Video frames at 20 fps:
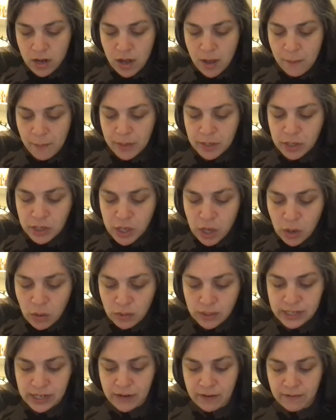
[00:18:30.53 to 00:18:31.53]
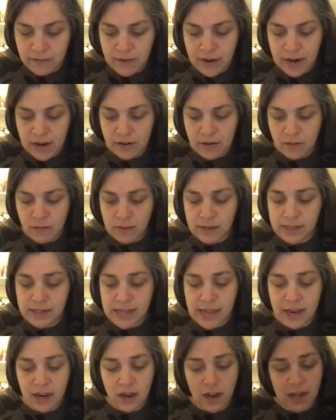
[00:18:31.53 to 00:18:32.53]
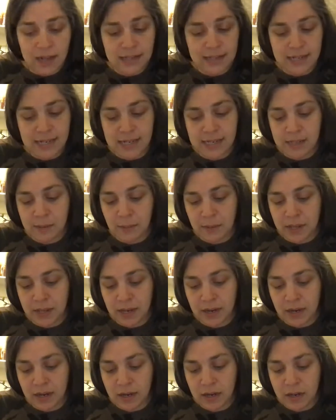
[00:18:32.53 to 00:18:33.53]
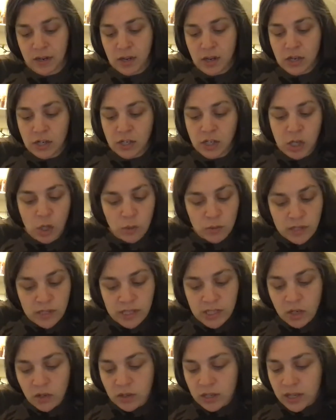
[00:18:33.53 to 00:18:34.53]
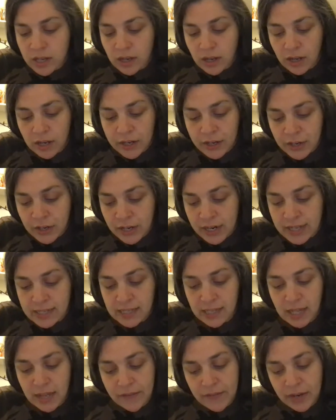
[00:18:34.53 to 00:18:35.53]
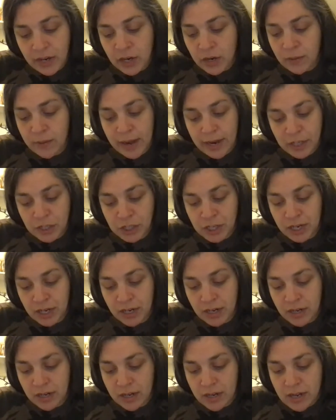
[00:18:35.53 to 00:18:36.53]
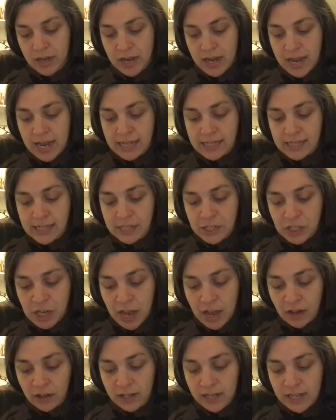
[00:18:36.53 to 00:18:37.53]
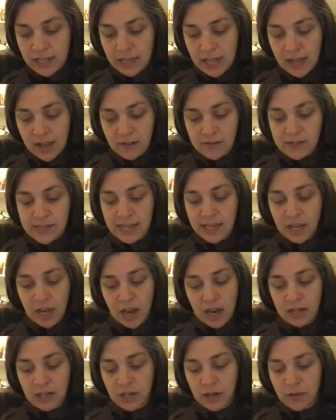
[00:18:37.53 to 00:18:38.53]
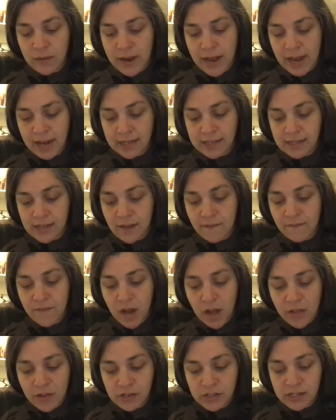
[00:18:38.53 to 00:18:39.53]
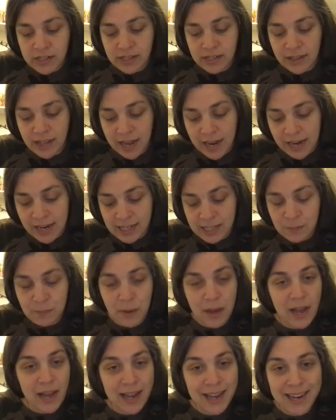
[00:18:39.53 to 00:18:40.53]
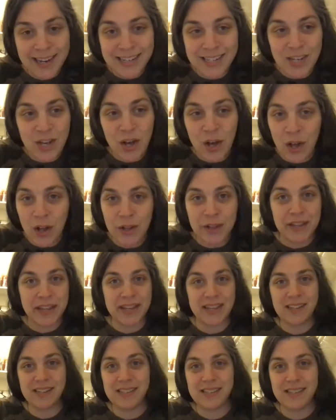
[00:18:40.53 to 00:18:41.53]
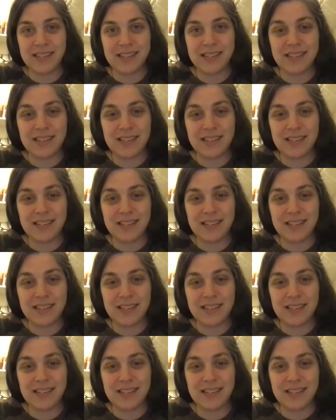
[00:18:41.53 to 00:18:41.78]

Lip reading: But don't, dear friend, resent God's discipline. Don't sulk under his loving correction. It's the child he loves that God corrects. A father's delight is behind all this.